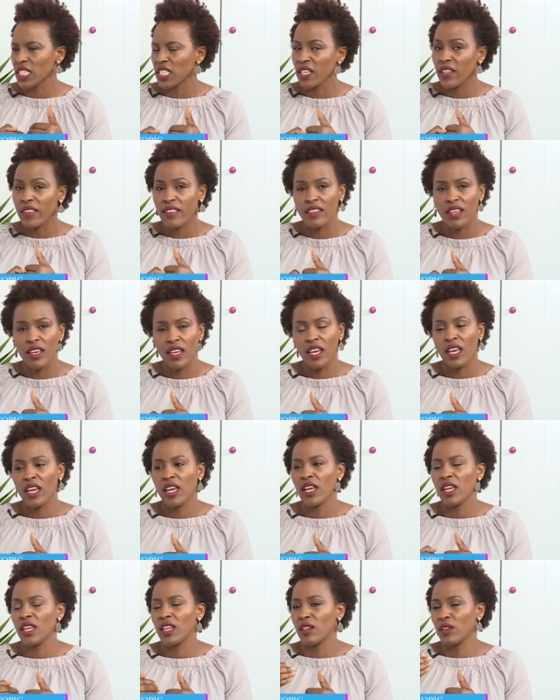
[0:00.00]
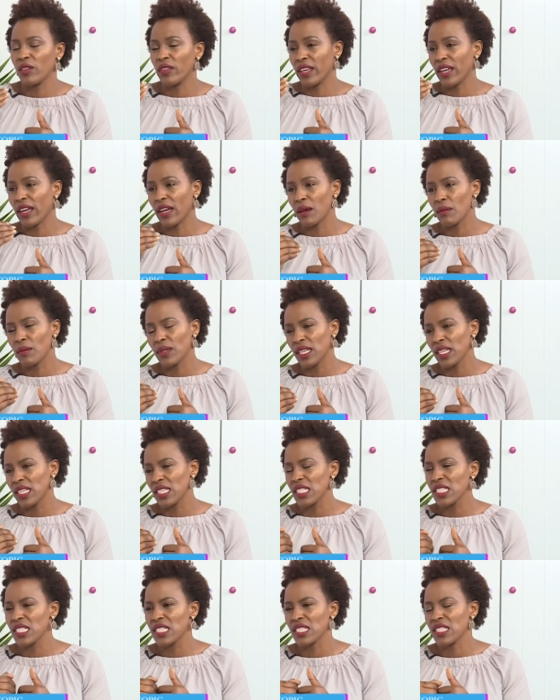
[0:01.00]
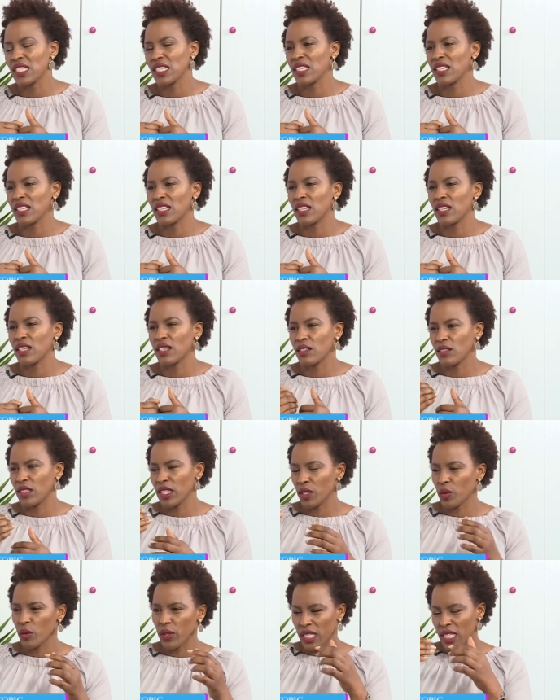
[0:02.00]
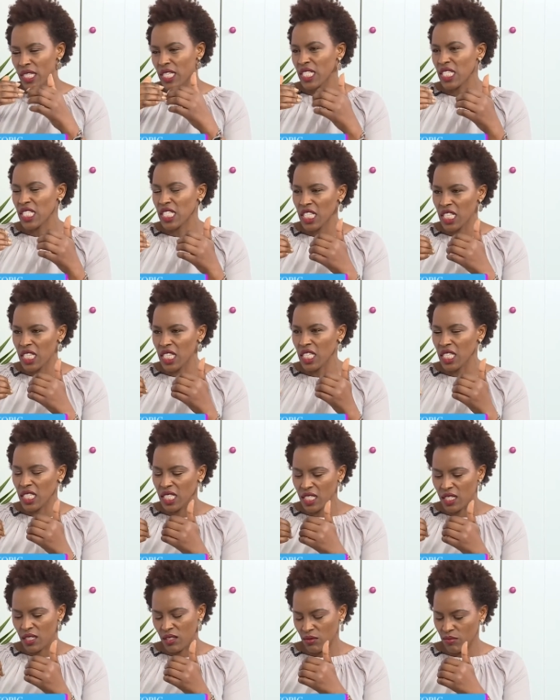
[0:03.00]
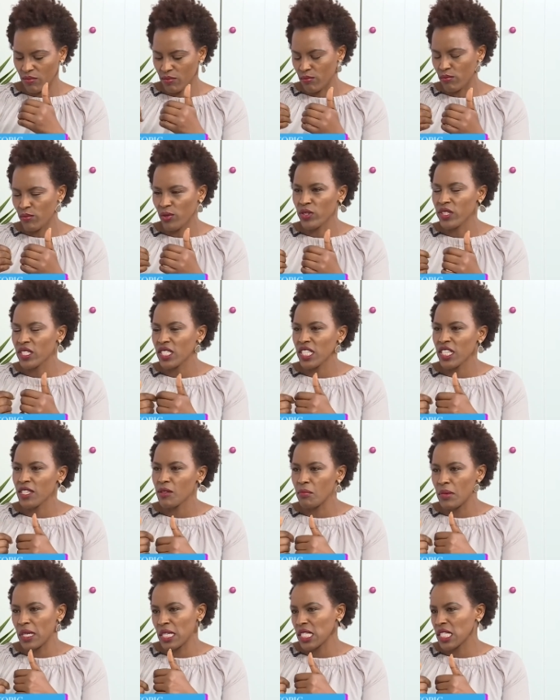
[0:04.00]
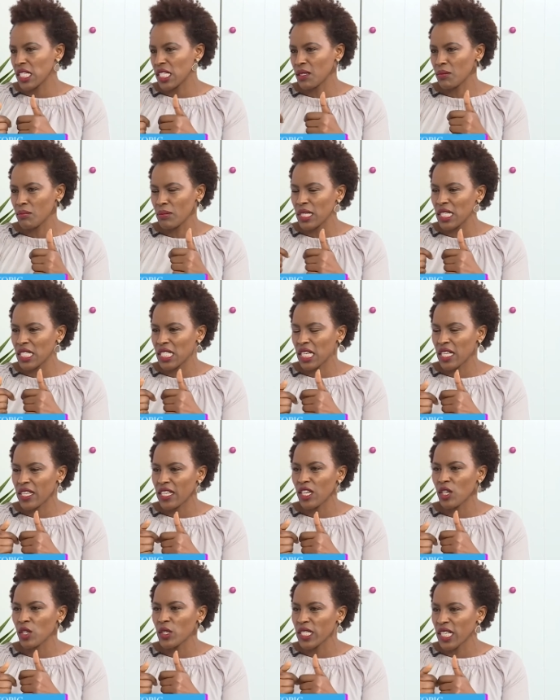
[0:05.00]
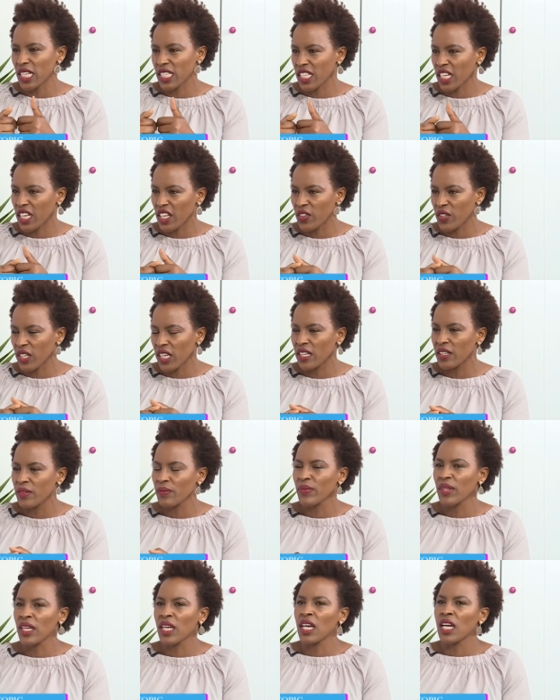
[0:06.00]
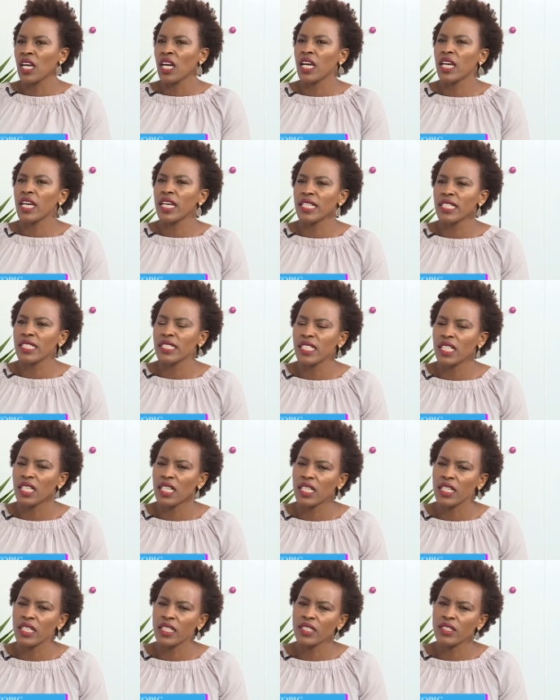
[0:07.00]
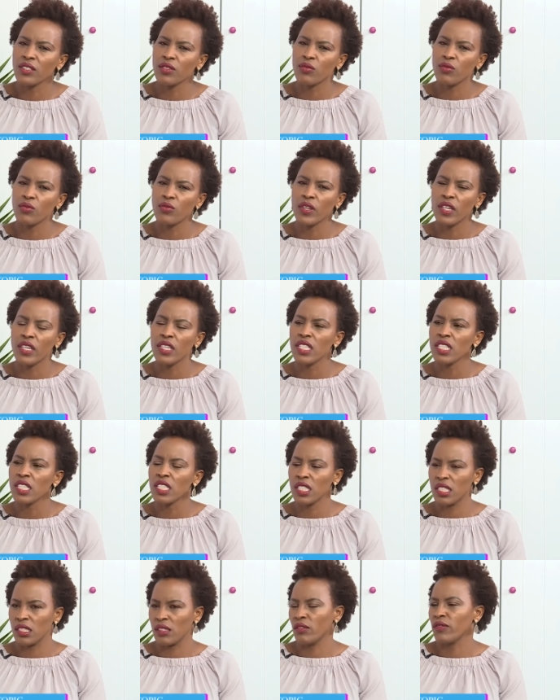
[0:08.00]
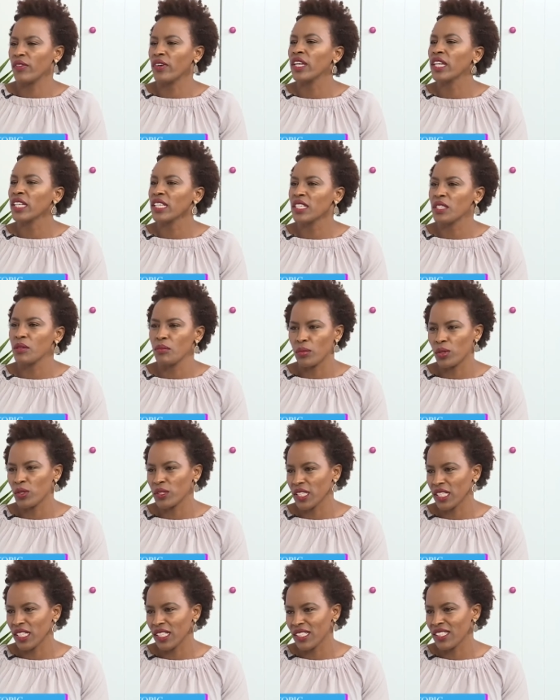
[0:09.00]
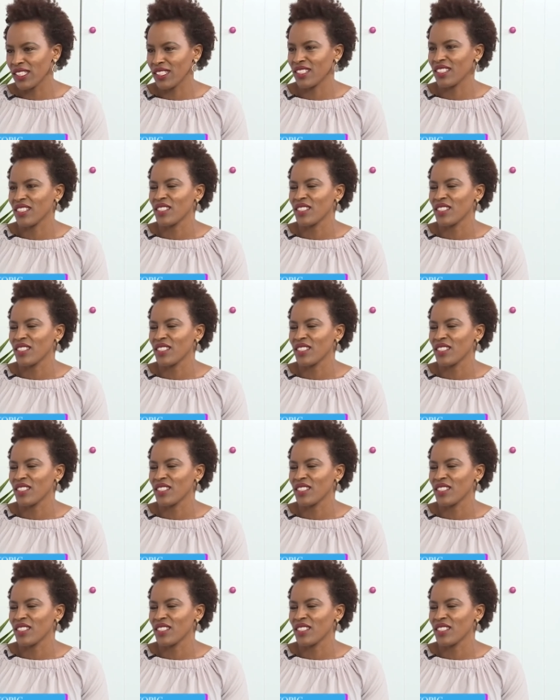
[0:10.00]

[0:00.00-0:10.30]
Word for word: teeth okay. and on the gum lines, uh, like where the teeth and uh, both teeth meet, right. meet at the contact area. And uh, it's very, very important